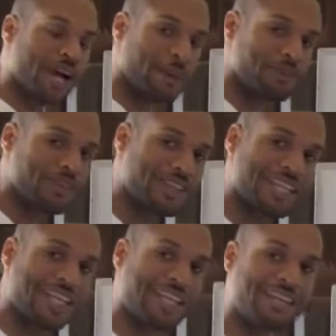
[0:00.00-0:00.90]
you come to
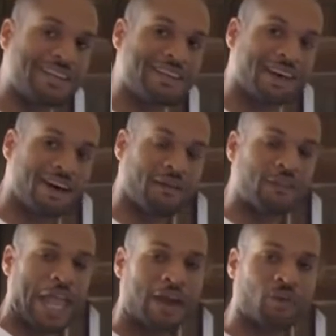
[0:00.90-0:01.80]
the end
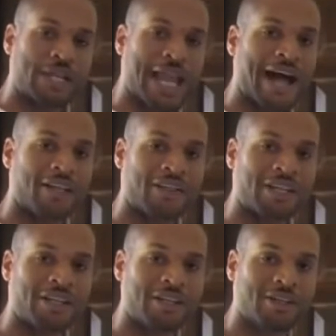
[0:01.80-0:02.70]
of that
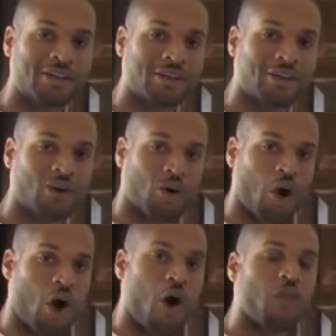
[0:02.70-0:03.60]
reality,
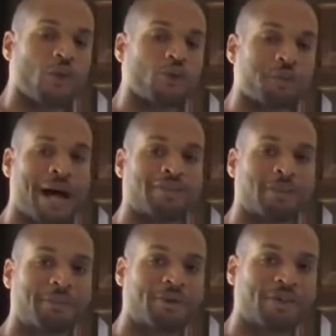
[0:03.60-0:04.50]
or all those
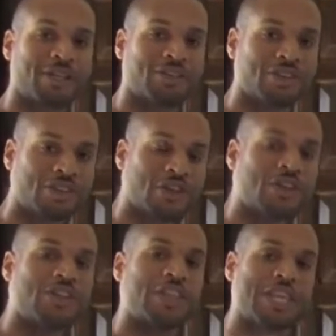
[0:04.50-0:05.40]
possibilities,
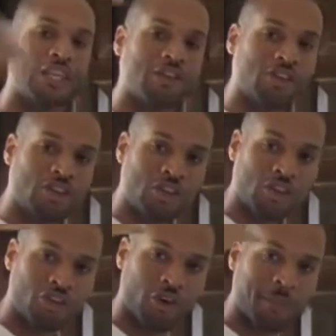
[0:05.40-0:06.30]
then
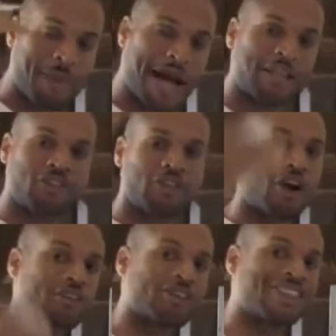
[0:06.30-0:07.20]
your mind
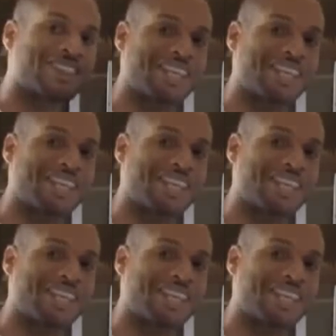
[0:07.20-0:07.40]
starts to